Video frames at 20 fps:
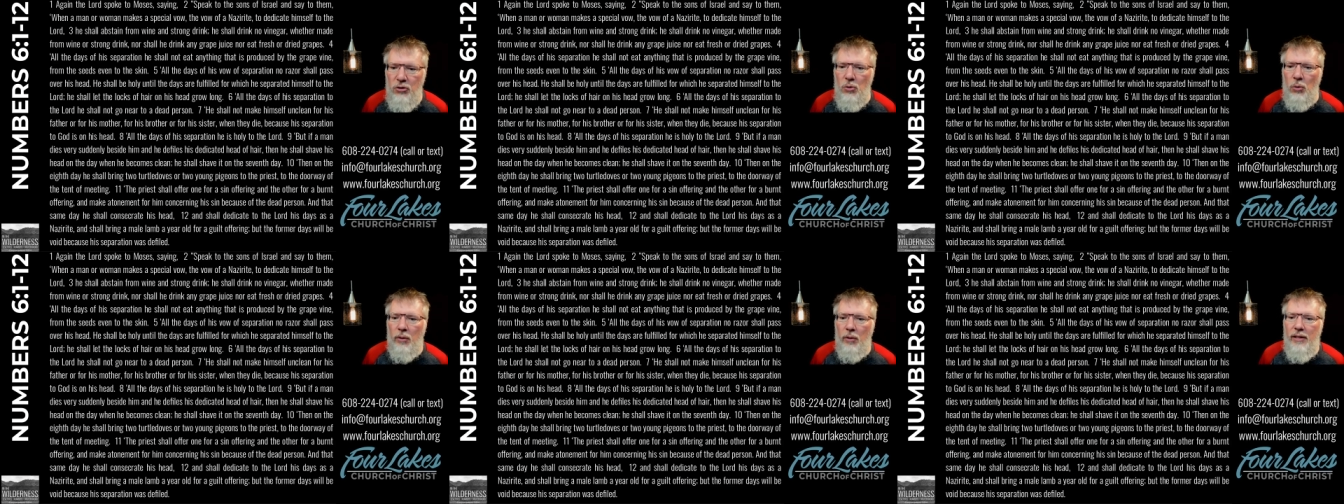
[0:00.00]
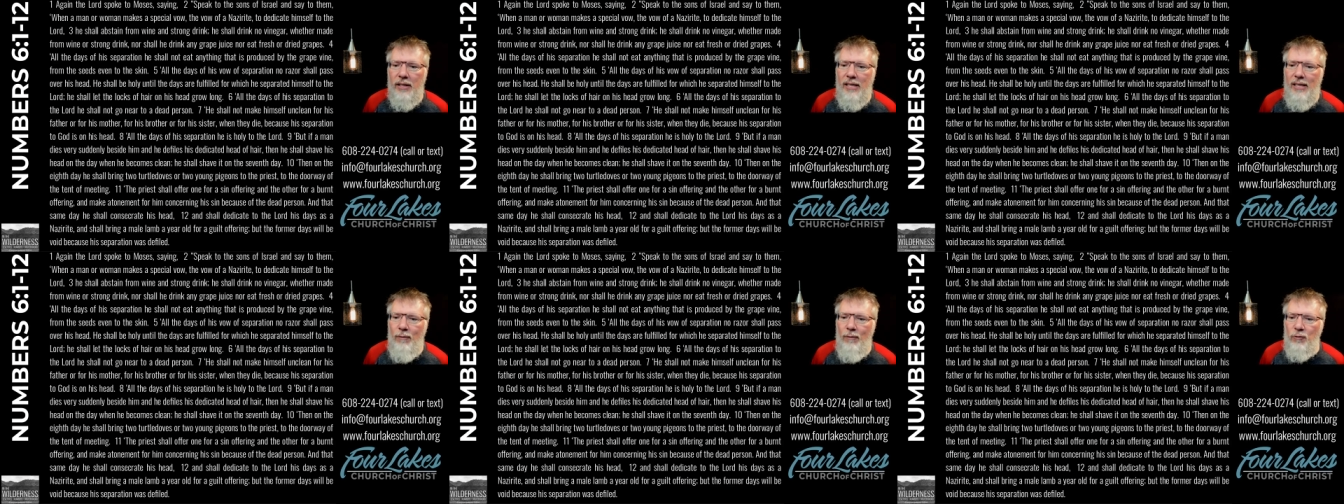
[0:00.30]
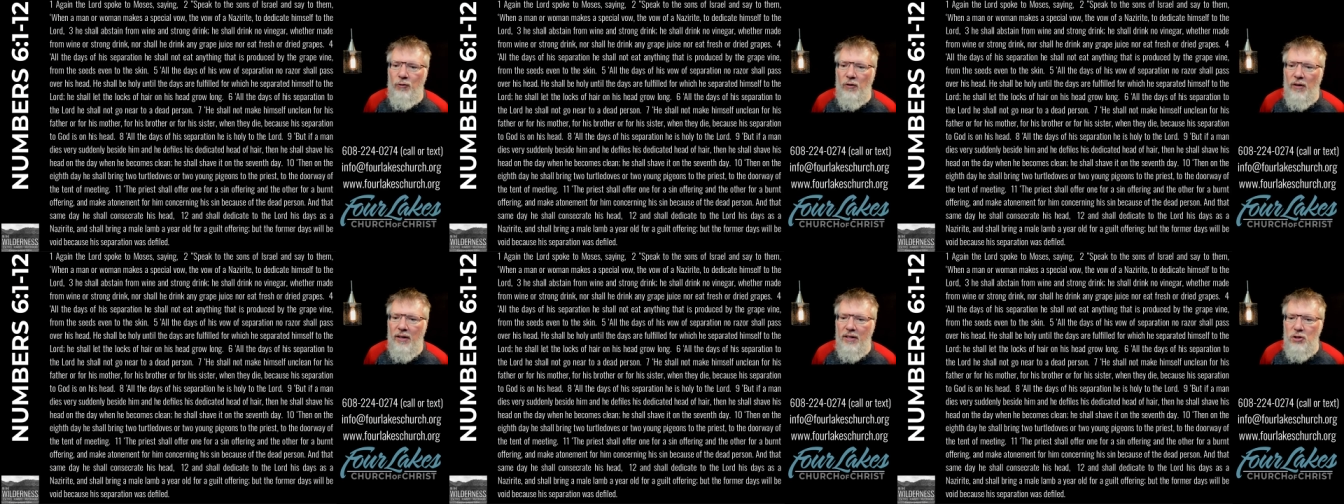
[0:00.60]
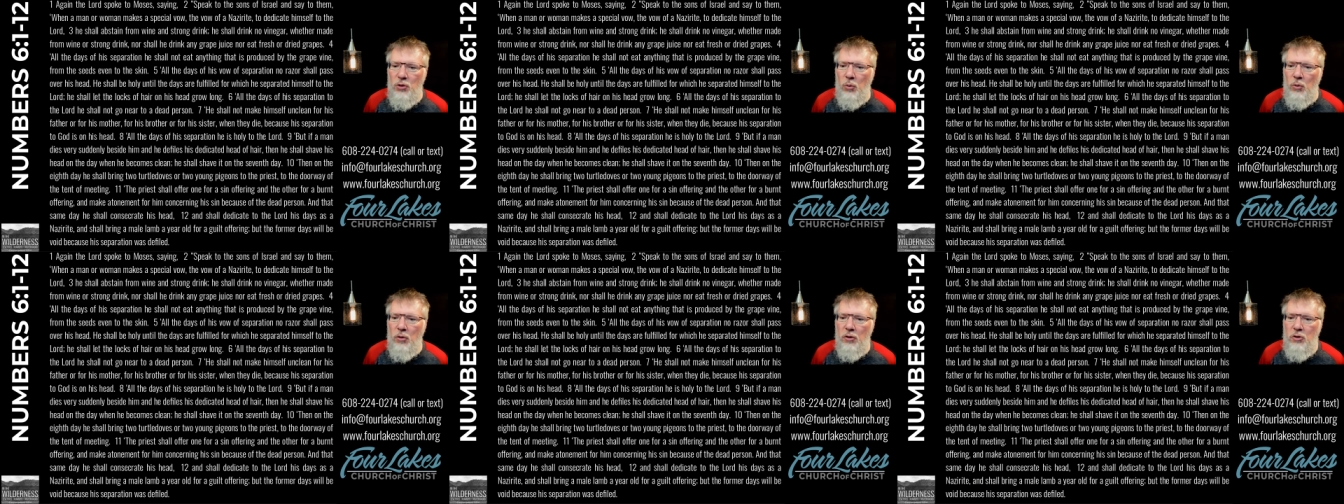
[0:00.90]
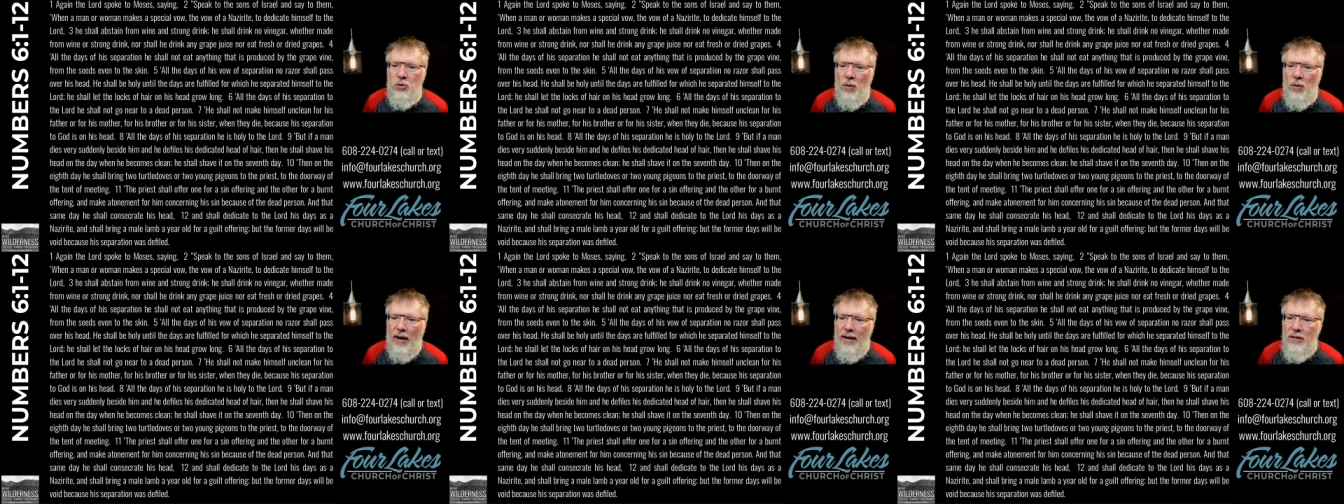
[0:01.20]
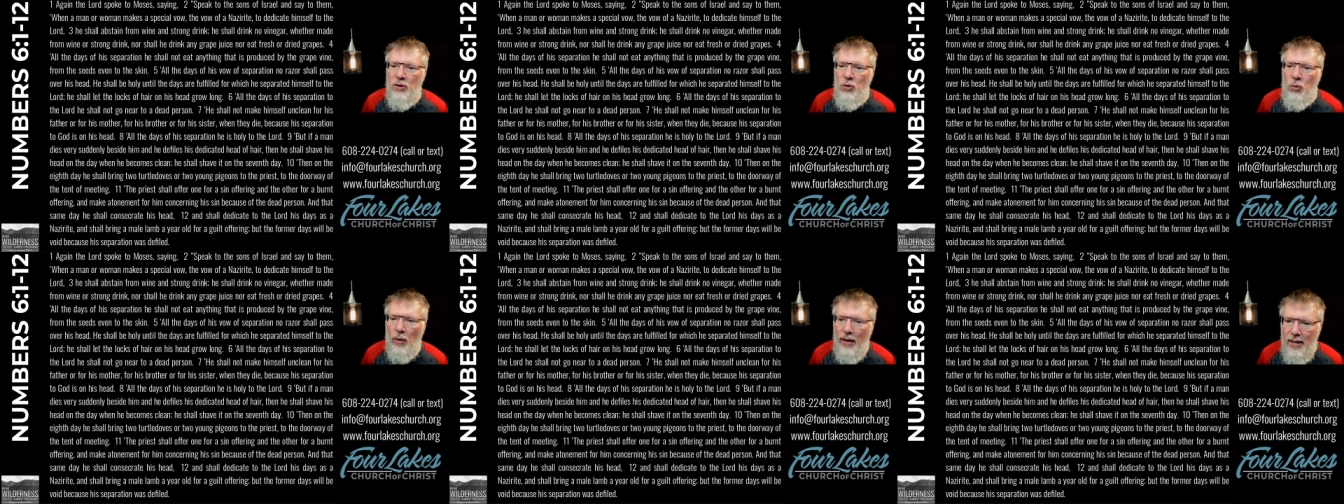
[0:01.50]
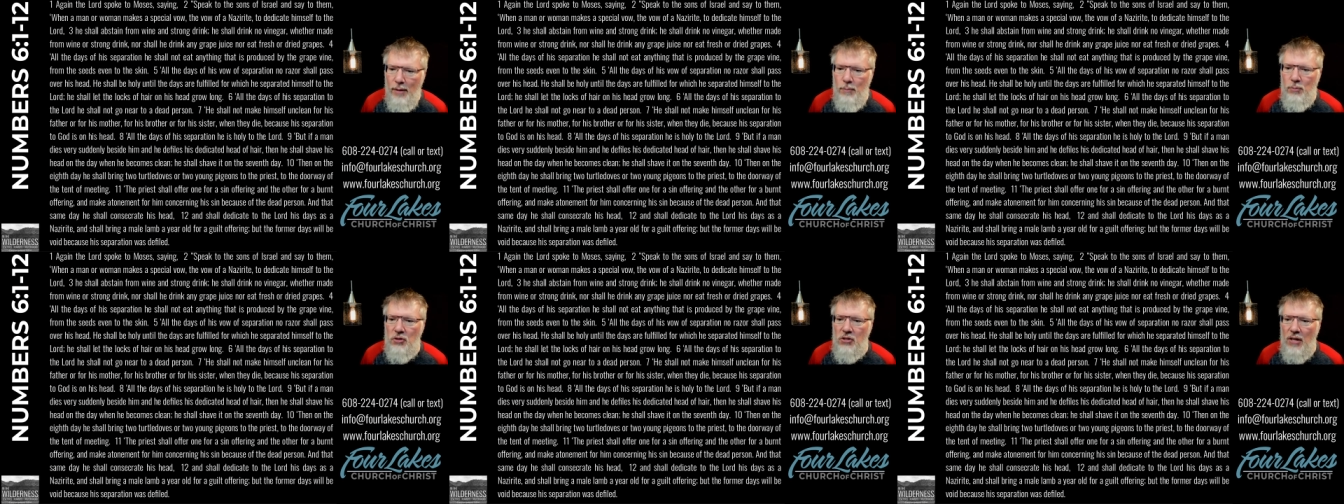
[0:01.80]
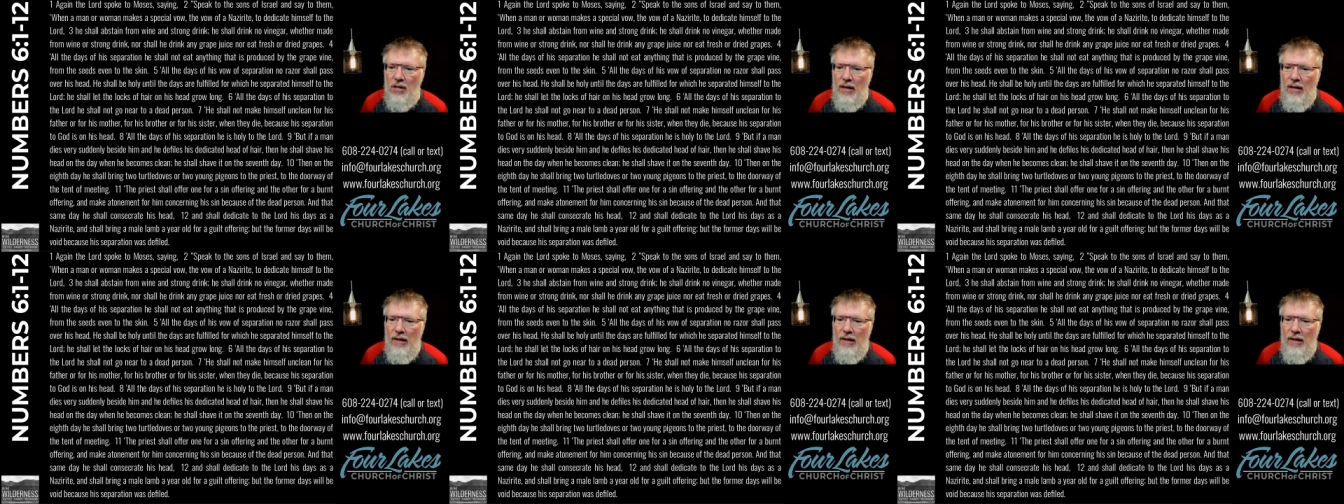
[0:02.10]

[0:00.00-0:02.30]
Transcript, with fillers: nor eat fresh or dried grapes.